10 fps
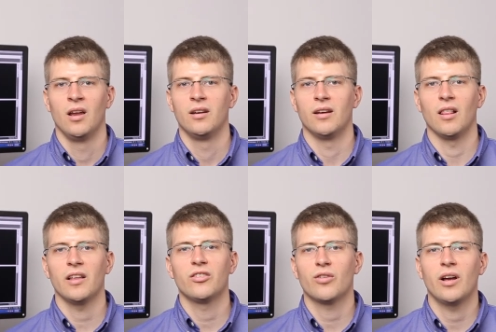Now
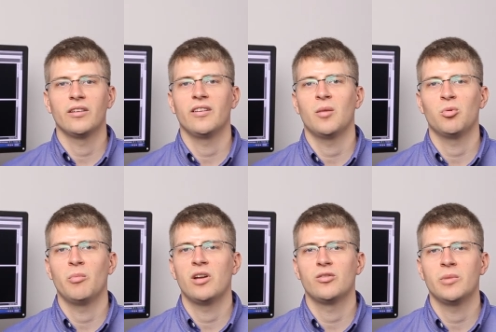let's try a sample
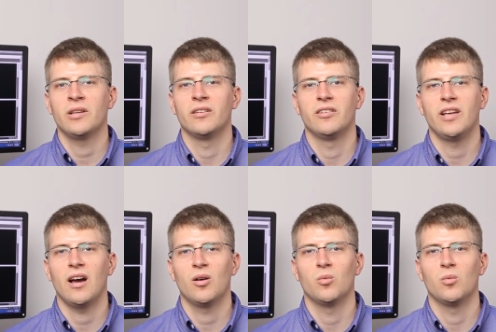measurement and see how it